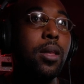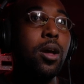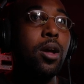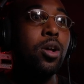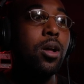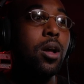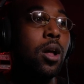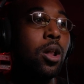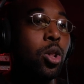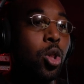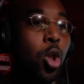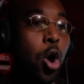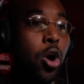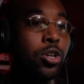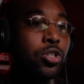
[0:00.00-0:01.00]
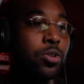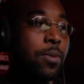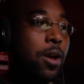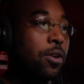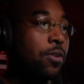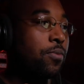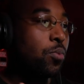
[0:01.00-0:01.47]
a, a large
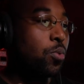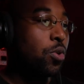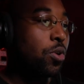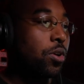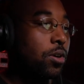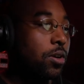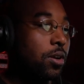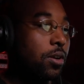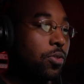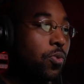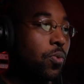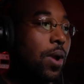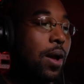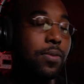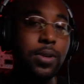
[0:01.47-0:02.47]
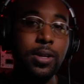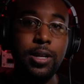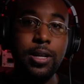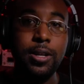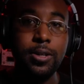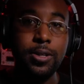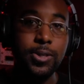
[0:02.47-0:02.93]
amount of work throughout the
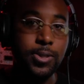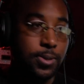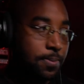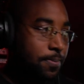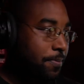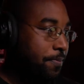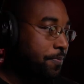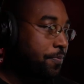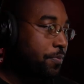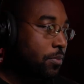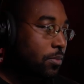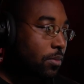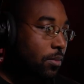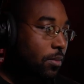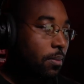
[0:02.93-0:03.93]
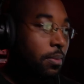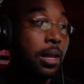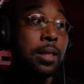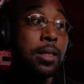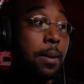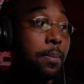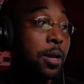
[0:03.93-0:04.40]
years
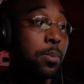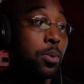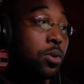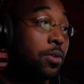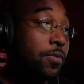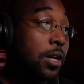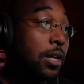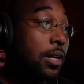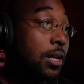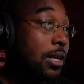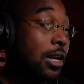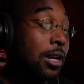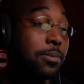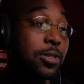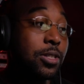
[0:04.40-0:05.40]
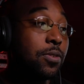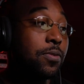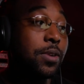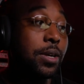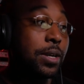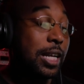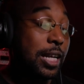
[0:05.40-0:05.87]
that people have done. And I'm still
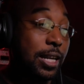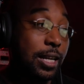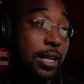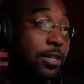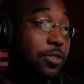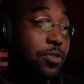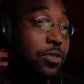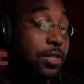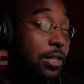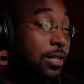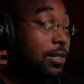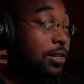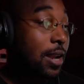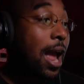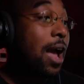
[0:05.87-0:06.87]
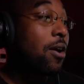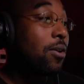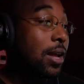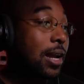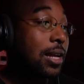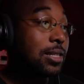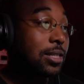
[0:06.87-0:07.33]
very interested now.
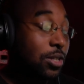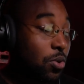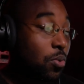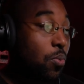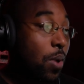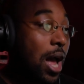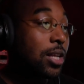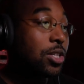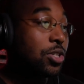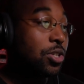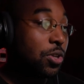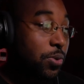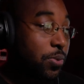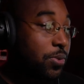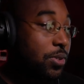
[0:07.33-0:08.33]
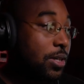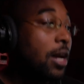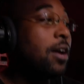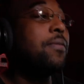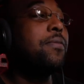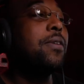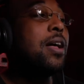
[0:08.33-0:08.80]
Like, I still watch the new
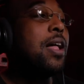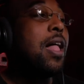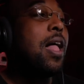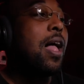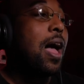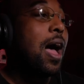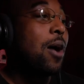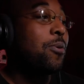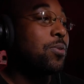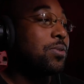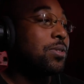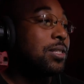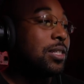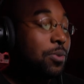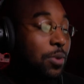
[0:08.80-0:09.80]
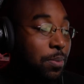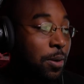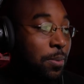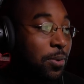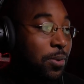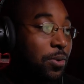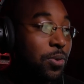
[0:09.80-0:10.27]
stuff. I will see what
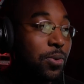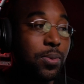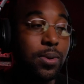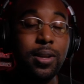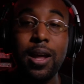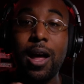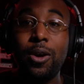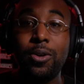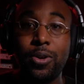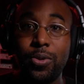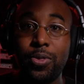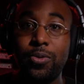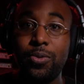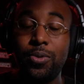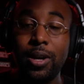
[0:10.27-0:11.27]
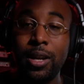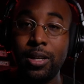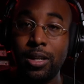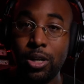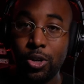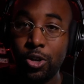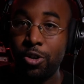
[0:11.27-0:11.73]
people are doing. I'll go through
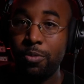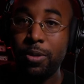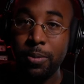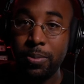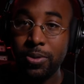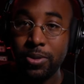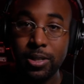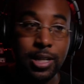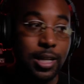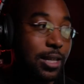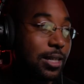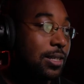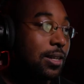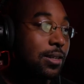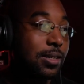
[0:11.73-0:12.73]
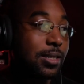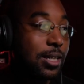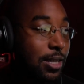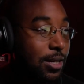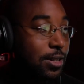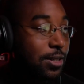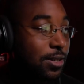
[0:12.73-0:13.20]
and learn people's licks on
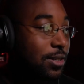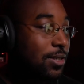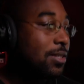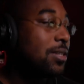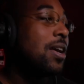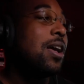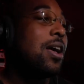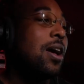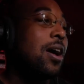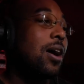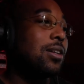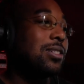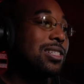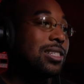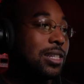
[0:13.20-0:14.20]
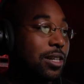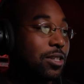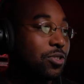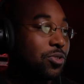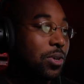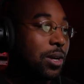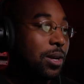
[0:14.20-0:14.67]
tenors, on snare
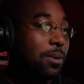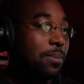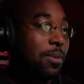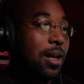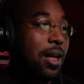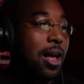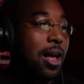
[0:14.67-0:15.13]
drum.